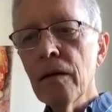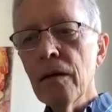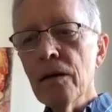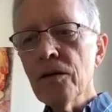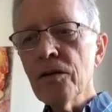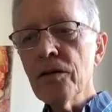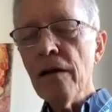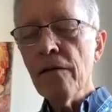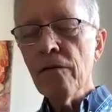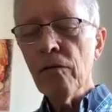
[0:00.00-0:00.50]

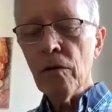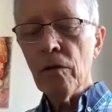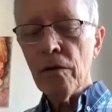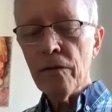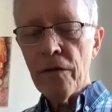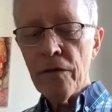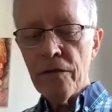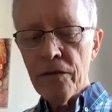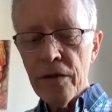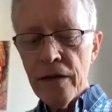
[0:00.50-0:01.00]
several of
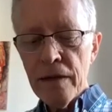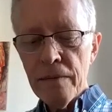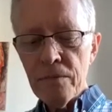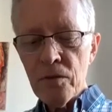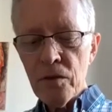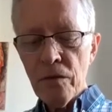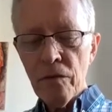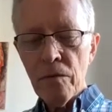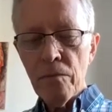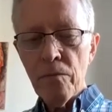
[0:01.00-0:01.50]
the themes
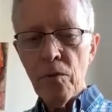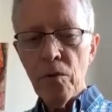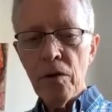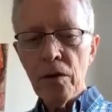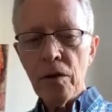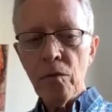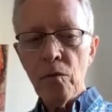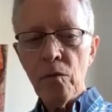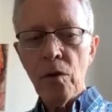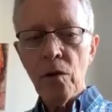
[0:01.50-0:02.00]
of the
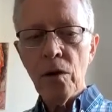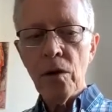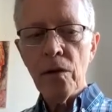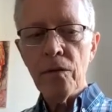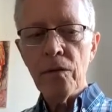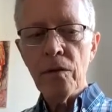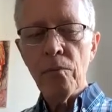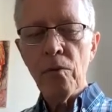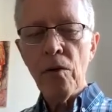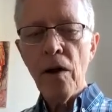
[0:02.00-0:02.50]
book were
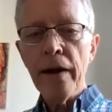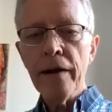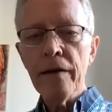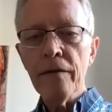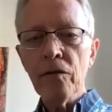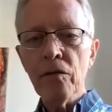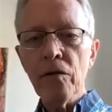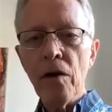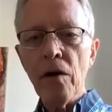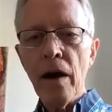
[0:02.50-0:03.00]
the bride of
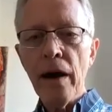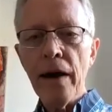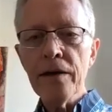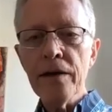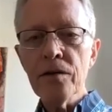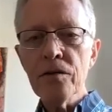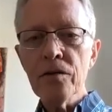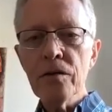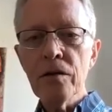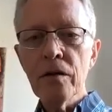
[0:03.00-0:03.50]

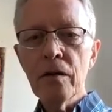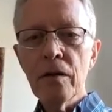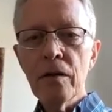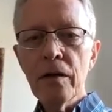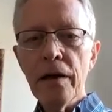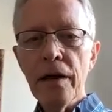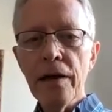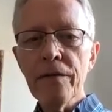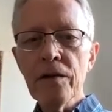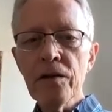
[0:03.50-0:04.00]
Christ
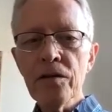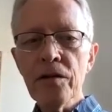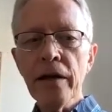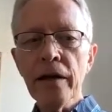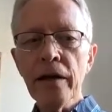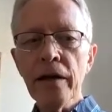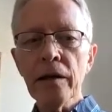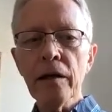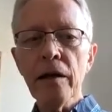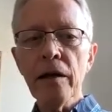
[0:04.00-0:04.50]
and the
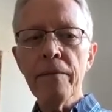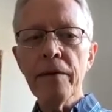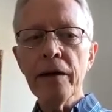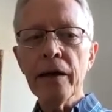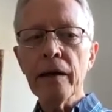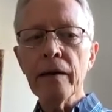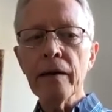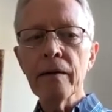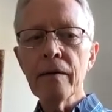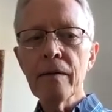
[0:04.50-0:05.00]
second
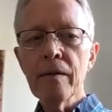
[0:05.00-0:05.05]
coming.